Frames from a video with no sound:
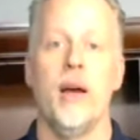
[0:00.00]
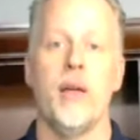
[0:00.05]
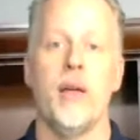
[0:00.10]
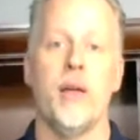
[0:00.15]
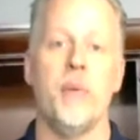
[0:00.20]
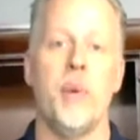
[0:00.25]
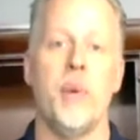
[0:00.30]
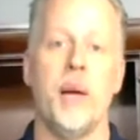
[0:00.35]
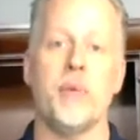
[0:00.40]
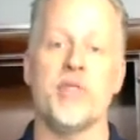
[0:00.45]

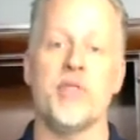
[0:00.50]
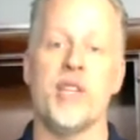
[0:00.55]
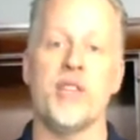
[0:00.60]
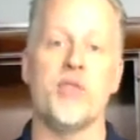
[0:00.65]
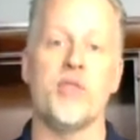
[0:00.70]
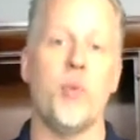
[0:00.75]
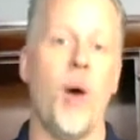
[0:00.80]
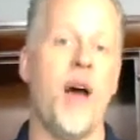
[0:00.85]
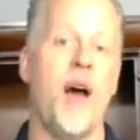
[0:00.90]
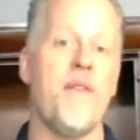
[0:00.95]
The Bible
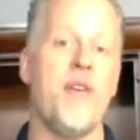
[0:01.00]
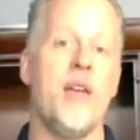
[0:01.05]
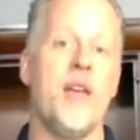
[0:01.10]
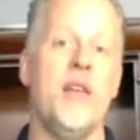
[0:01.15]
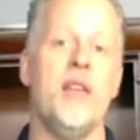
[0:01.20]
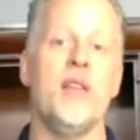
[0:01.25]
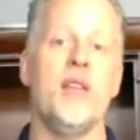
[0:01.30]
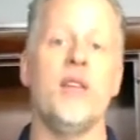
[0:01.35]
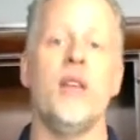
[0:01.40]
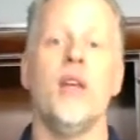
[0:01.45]
says, I've
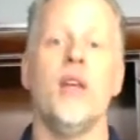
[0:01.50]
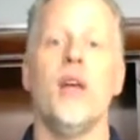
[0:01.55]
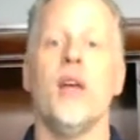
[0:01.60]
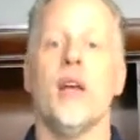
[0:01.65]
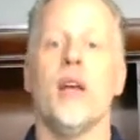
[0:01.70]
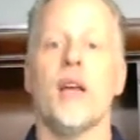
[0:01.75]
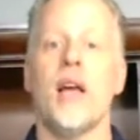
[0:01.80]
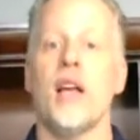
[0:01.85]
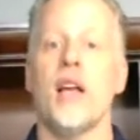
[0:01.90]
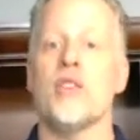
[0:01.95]
hidden
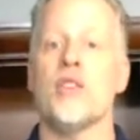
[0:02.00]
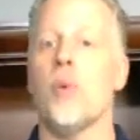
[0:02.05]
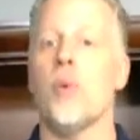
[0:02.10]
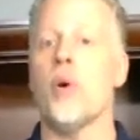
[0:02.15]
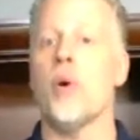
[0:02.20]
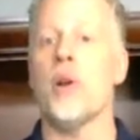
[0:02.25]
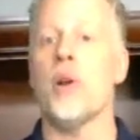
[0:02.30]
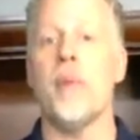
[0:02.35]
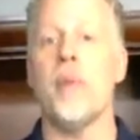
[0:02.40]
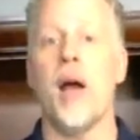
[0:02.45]
God's
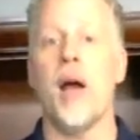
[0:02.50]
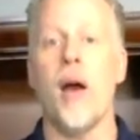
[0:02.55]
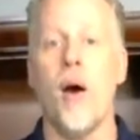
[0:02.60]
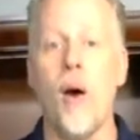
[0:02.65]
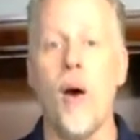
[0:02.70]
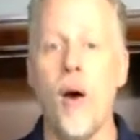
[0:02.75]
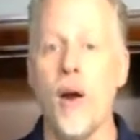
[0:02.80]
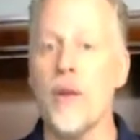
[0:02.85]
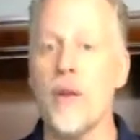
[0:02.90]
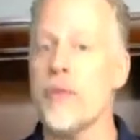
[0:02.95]
word in my
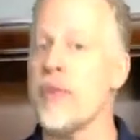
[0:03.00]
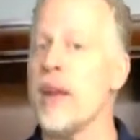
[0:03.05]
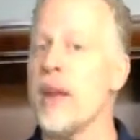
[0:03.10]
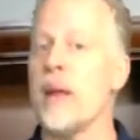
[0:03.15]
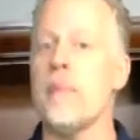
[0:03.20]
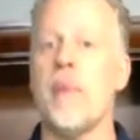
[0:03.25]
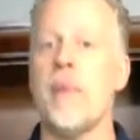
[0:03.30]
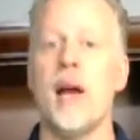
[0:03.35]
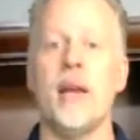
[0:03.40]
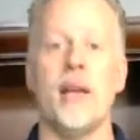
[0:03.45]
heart that I
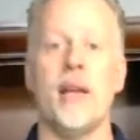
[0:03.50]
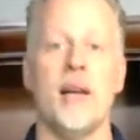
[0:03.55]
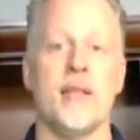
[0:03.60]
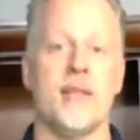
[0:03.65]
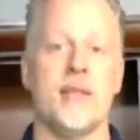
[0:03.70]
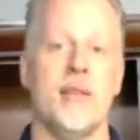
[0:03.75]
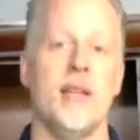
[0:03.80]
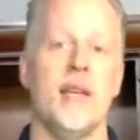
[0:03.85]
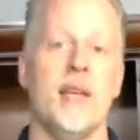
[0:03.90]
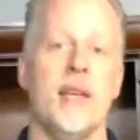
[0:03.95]
might not
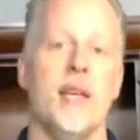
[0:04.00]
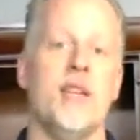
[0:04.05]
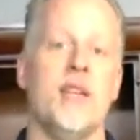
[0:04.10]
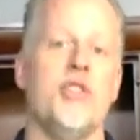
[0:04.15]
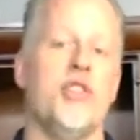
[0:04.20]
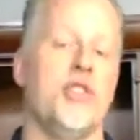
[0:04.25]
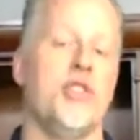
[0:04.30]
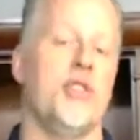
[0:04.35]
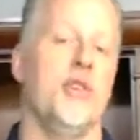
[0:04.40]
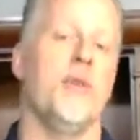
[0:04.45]
sin
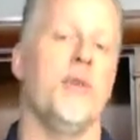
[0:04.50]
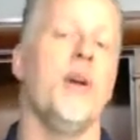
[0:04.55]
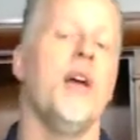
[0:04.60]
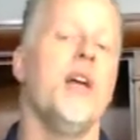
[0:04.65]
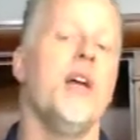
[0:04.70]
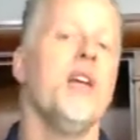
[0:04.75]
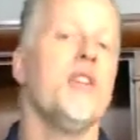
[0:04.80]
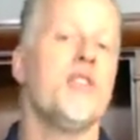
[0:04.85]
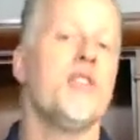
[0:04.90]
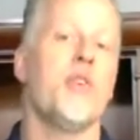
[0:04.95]
against you.
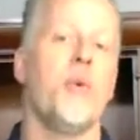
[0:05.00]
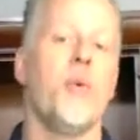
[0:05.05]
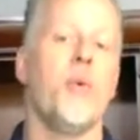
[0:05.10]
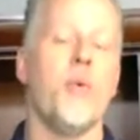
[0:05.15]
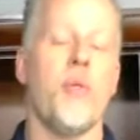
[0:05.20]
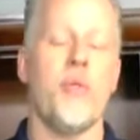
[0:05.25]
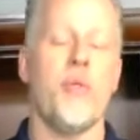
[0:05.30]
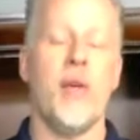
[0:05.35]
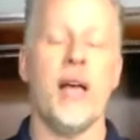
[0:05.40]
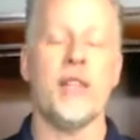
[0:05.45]

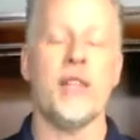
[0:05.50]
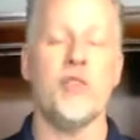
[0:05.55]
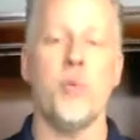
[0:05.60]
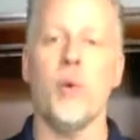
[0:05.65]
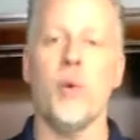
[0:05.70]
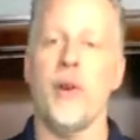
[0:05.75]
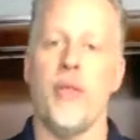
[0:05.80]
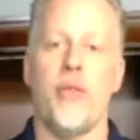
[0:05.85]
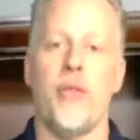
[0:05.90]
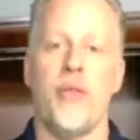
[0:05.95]
So that's
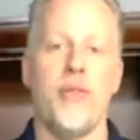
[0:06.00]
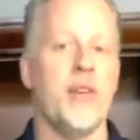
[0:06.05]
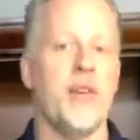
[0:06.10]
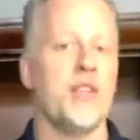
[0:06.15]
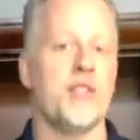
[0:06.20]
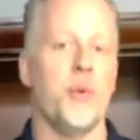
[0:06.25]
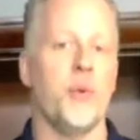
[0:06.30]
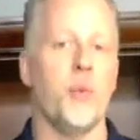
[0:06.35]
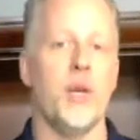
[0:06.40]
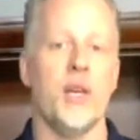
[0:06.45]
one of the
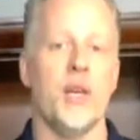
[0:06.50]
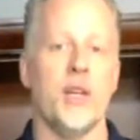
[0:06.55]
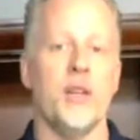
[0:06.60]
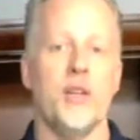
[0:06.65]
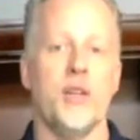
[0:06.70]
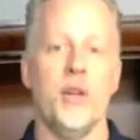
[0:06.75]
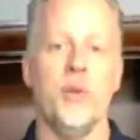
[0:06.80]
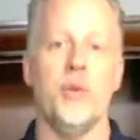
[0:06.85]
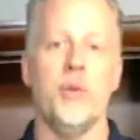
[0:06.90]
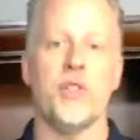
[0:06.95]
things that we can
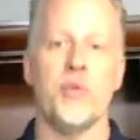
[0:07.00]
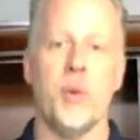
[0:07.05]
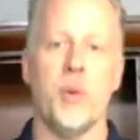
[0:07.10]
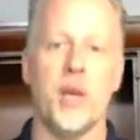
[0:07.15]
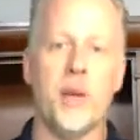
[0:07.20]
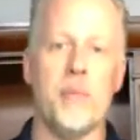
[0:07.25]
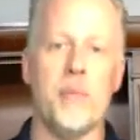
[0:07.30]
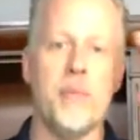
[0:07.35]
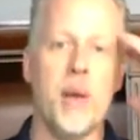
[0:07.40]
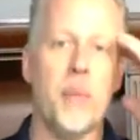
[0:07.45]
do, is we
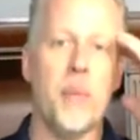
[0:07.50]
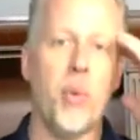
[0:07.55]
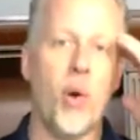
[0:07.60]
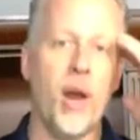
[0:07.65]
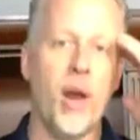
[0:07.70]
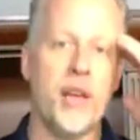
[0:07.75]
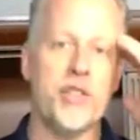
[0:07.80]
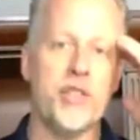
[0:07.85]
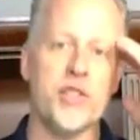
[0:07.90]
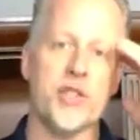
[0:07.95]
can
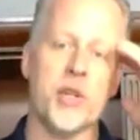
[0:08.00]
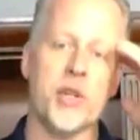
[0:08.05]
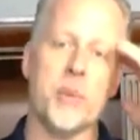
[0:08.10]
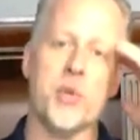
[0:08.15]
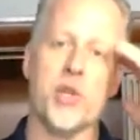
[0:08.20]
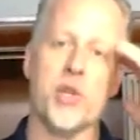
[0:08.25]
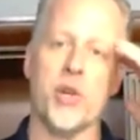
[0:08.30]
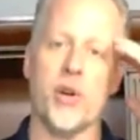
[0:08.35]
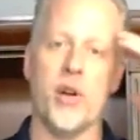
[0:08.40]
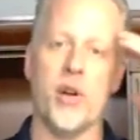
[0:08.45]
memorize
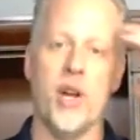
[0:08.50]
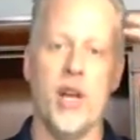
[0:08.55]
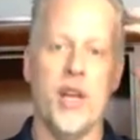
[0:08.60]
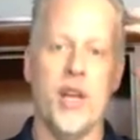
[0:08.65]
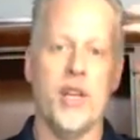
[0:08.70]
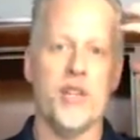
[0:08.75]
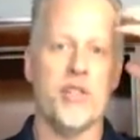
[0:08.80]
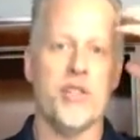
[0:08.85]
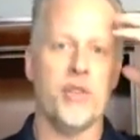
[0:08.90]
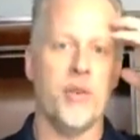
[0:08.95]
scripture
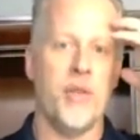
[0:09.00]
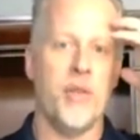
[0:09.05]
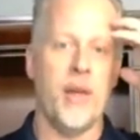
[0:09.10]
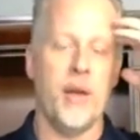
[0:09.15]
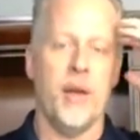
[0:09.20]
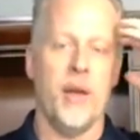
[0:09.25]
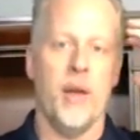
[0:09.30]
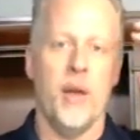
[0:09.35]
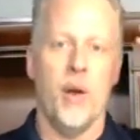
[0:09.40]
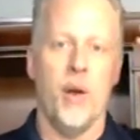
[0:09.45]
so
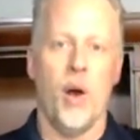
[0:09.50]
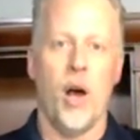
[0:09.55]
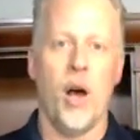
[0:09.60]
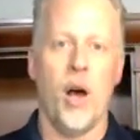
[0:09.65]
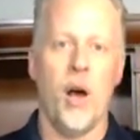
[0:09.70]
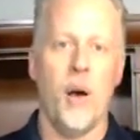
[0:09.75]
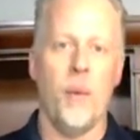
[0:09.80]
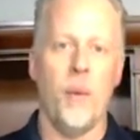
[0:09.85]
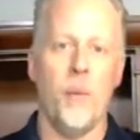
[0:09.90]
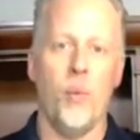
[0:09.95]
that
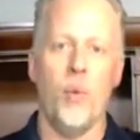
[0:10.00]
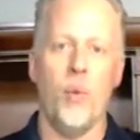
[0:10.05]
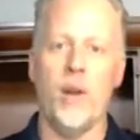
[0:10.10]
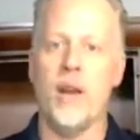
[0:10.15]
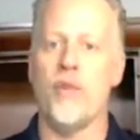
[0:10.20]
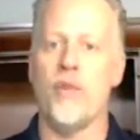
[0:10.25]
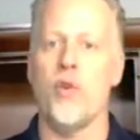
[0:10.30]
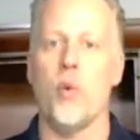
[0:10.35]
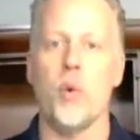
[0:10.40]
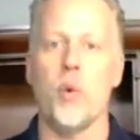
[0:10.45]

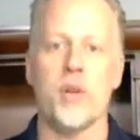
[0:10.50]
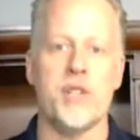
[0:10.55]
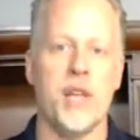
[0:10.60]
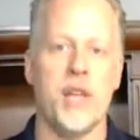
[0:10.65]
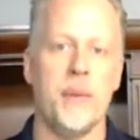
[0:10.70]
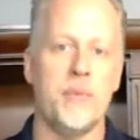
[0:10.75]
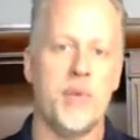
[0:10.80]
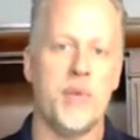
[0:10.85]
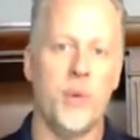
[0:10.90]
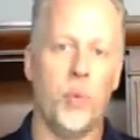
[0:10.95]
whenever we're
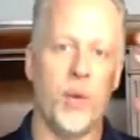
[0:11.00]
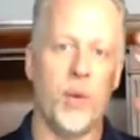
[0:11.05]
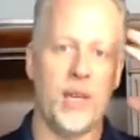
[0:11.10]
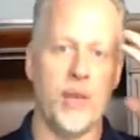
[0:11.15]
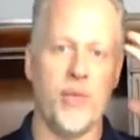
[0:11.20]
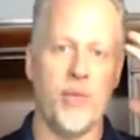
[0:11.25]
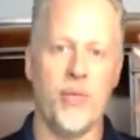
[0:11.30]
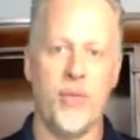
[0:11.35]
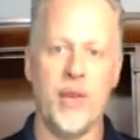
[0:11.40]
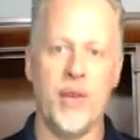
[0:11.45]
tempted, we
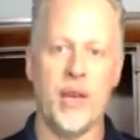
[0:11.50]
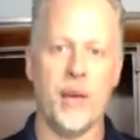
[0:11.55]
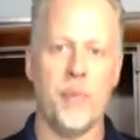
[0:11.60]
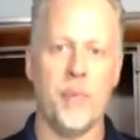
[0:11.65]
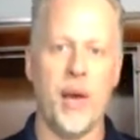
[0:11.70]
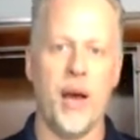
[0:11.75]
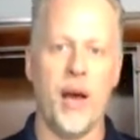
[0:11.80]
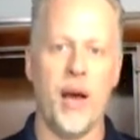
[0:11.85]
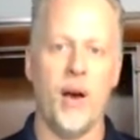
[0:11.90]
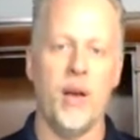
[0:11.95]
can think
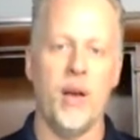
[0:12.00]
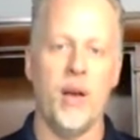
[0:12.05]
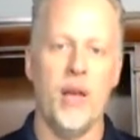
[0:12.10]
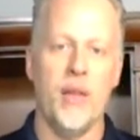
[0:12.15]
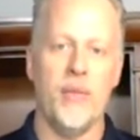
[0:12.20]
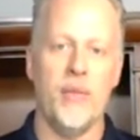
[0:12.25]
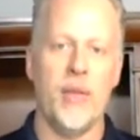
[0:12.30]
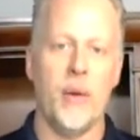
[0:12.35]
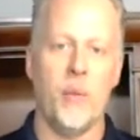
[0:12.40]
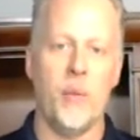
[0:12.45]

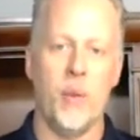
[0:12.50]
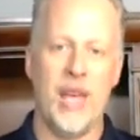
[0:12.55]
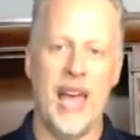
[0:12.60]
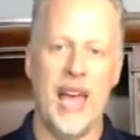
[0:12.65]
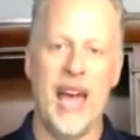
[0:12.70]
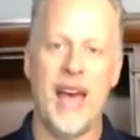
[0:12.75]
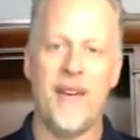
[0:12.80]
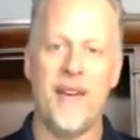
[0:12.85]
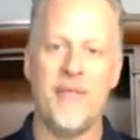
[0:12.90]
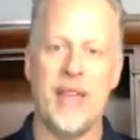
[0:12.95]
about that and we
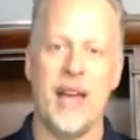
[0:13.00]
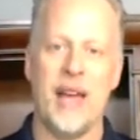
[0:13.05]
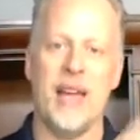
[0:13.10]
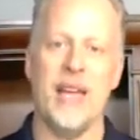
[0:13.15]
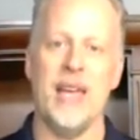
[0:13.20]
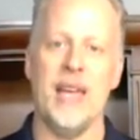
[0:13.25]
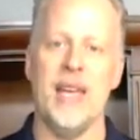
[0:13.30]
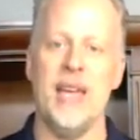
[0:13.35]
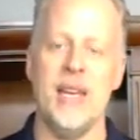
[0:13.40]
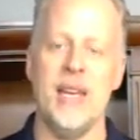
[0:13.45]
have that
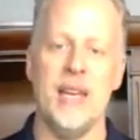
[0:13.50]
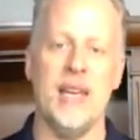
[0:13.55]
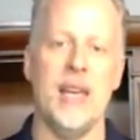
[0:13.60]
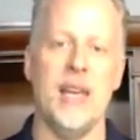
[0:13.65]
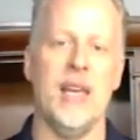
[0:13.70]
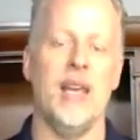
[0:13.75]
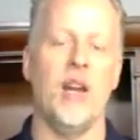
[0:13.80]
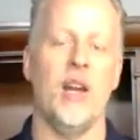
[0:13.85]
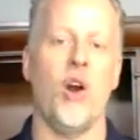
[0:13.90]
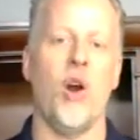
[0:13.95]
hidden
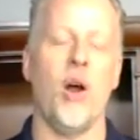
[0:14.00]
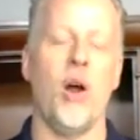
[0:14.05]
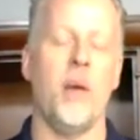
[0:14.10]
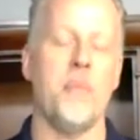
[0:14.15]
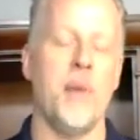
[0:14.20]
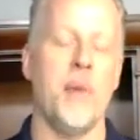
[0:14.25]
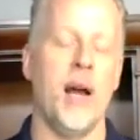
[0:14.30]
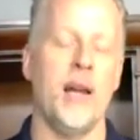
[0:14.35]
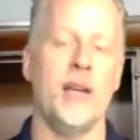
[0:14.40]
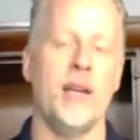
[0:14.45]
in our
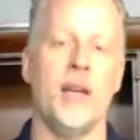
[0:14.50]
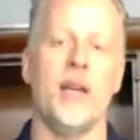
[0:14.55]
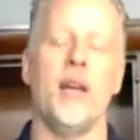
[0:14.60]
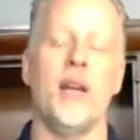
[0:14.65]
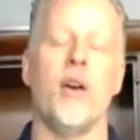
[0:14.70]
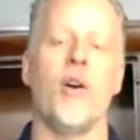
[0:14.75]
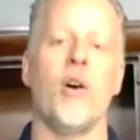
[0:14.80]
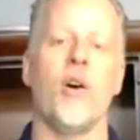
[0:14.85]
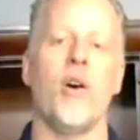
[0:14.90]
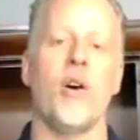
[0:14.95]
mind and in
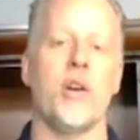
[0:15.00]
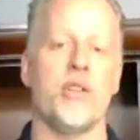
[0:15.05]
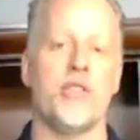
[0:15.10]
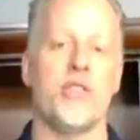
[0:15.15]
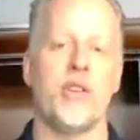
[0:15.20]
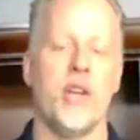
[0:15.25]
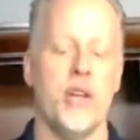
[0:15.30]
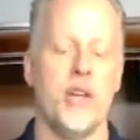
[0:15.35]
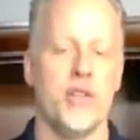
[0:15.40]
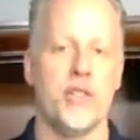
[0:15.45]
our
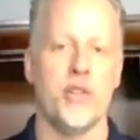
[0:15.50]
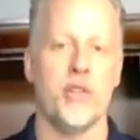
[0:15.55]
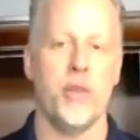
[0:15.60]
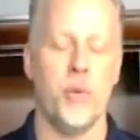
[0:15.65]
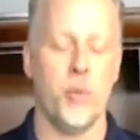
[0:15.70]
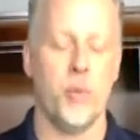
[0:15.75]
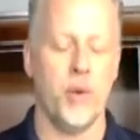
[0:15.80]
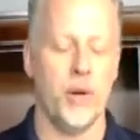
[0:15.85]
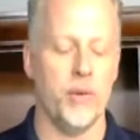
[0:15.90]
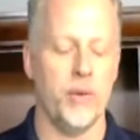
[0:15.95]
hearts so
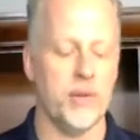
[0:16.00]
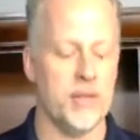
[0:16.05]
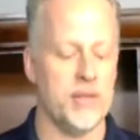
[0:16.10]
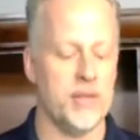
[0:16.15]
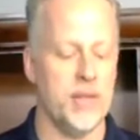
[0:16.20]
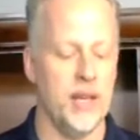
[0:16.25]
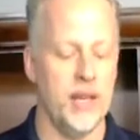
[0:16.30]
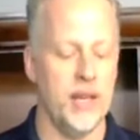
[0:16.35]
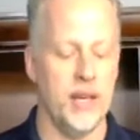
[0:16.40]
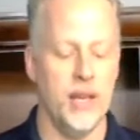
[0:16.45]
that we don't
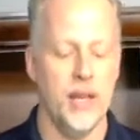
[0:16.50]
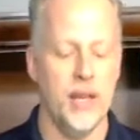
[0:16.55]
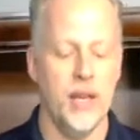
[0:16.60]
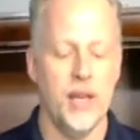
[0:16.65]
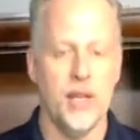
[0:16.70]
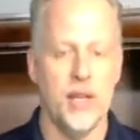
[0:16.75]
sin.